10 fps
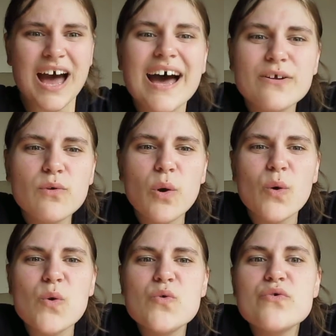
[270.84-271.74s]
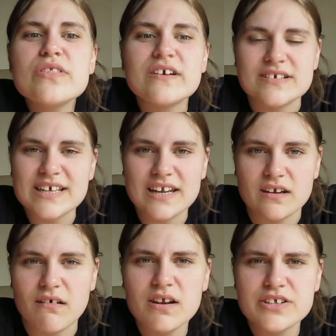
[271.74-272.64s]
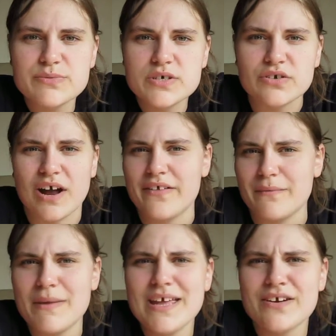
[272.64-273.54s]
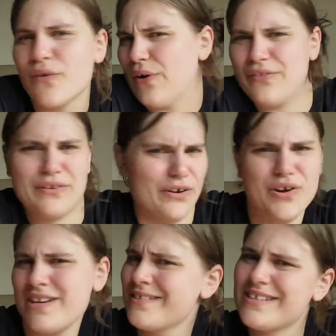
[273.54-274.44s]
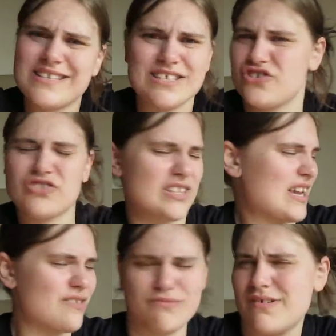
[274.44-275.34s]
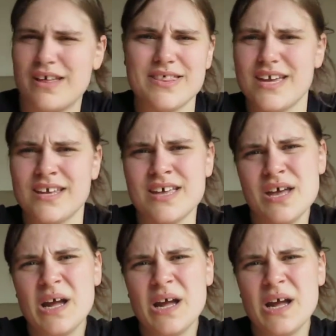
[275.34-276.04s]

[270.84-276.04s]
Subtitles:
I don't know who their intended audience was or how they made it or how any of the decisions, like I know nothing.